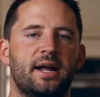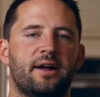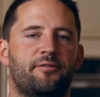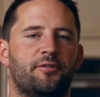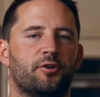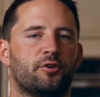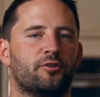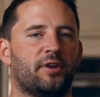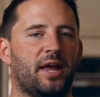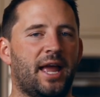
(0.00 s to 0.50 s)
If
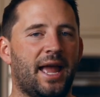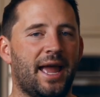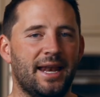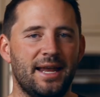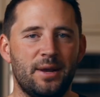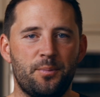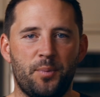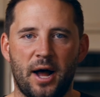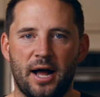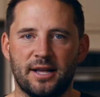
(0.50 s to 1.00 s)
there's
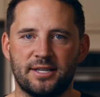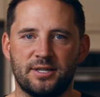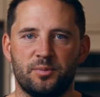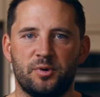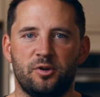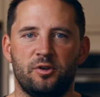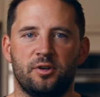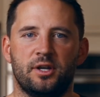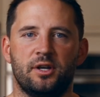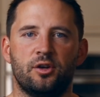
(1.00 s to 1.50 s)
any
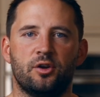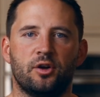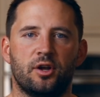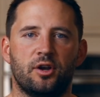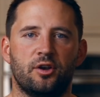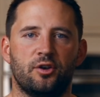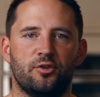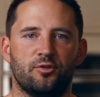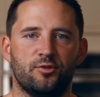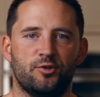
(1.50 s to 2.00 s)
possibility you're
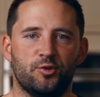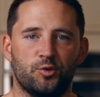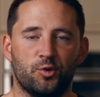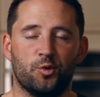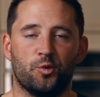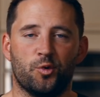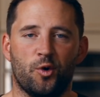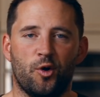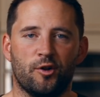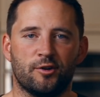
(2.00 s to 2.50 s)
gonna do
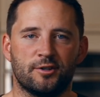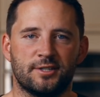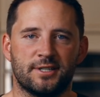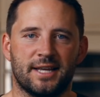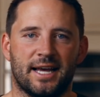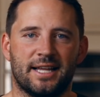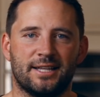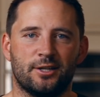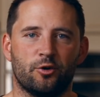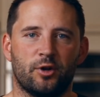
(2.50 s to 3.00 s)
dual rollers at
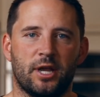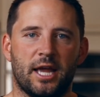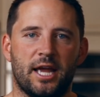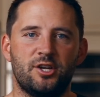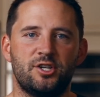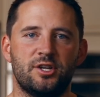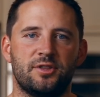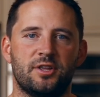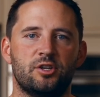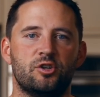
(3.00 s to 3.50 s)
that
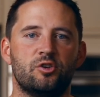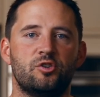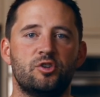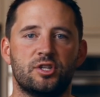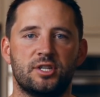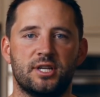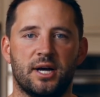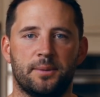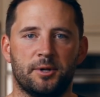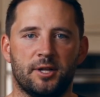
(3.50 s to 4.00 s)
location, then you
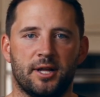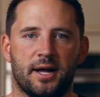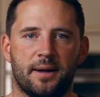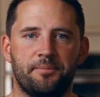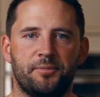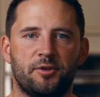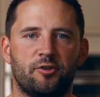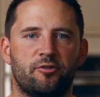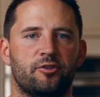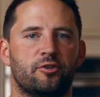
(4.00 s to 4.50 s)
should double
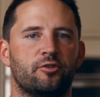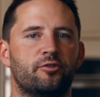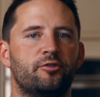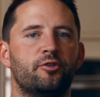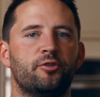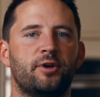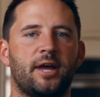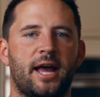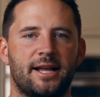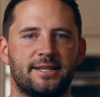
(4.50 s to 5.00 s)
up. You should do
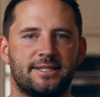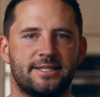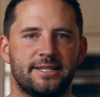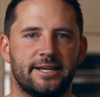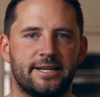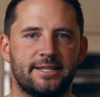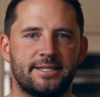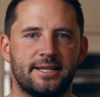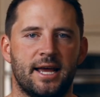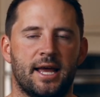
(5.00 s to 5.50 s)
two cat
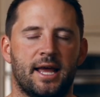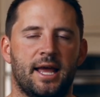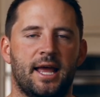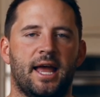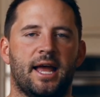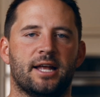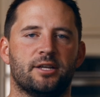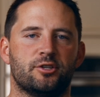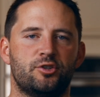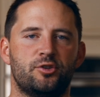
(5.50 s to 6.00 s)
six
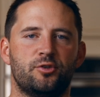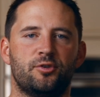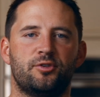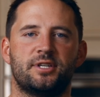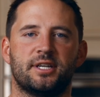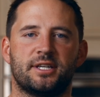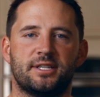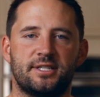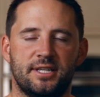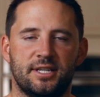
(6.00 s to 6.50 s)
and two
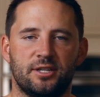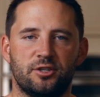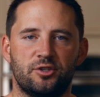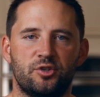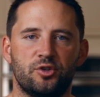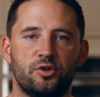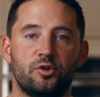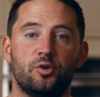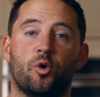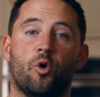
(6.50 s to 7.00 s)

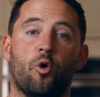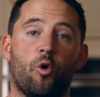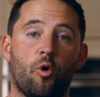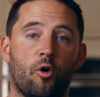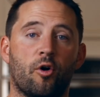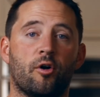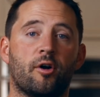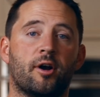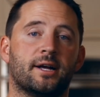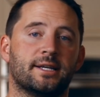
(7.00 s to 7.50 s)
16-2
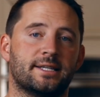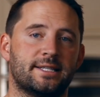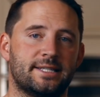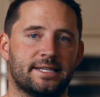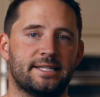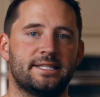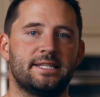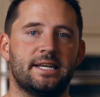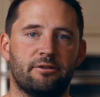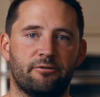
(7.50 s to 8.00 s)
or a
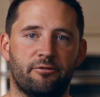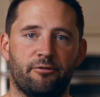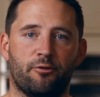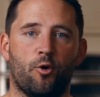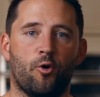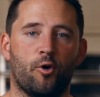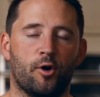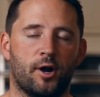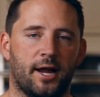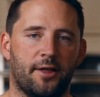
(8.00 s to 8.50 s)

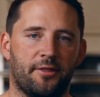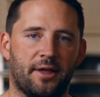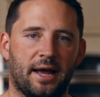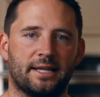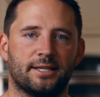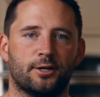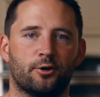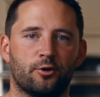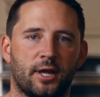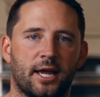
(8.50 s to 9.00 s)
16-4 at
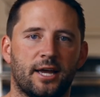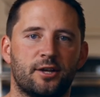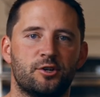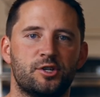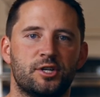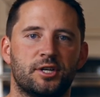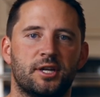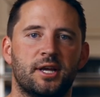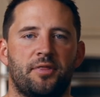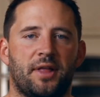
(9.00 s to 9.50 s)
that
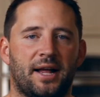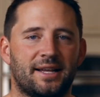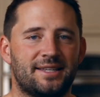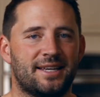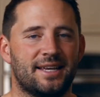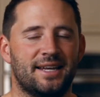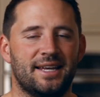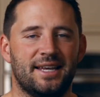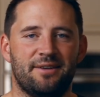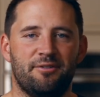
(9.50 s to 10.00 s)
location. That's
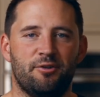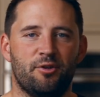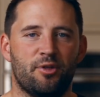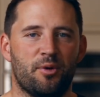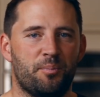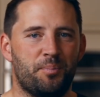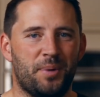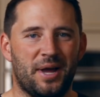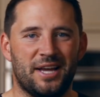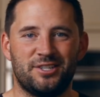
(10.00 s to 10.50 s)
gonna give you
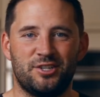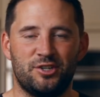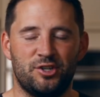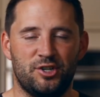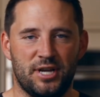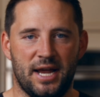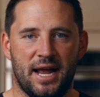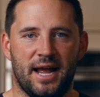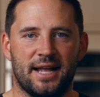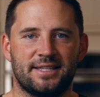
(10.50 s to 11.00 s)
the best
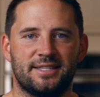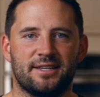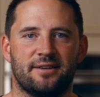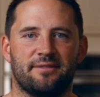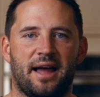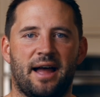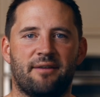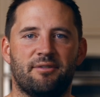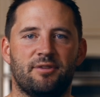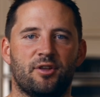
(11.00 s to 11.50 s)
chance of
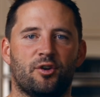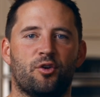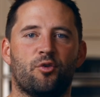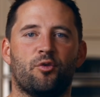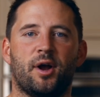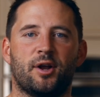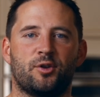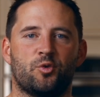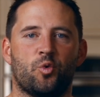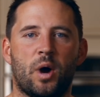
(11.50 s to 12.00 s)
having the
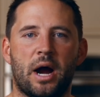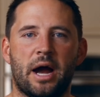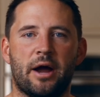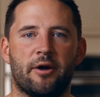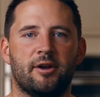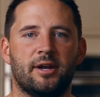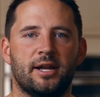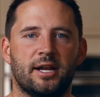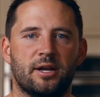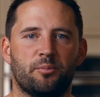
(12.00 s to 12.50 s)
correct
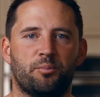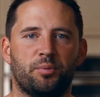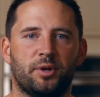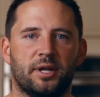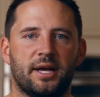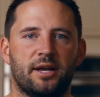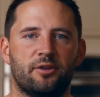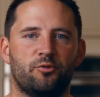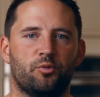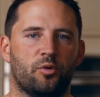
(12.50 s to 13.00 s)
wiring in
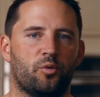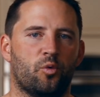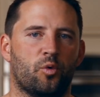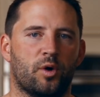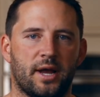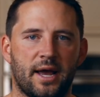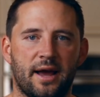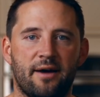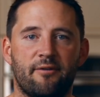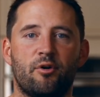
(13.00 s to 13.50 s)
place with
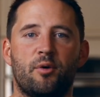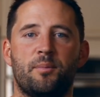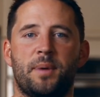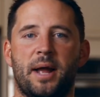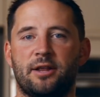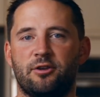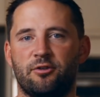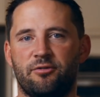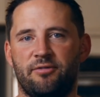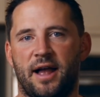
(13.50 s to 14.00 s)
whatever
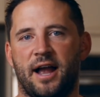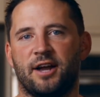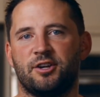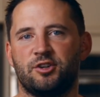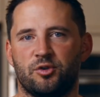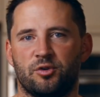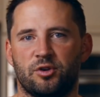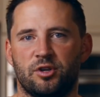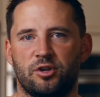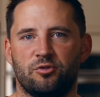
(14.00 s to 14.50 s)

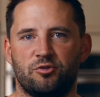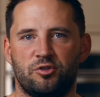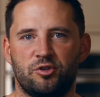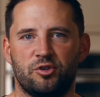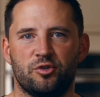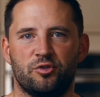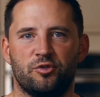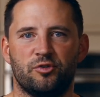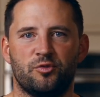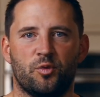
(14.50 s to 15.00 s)
manufacturer you
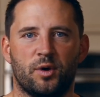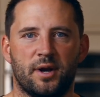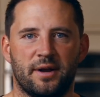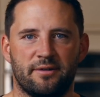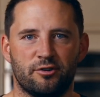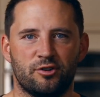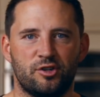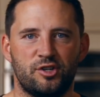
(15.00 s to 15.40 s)
choose and whatever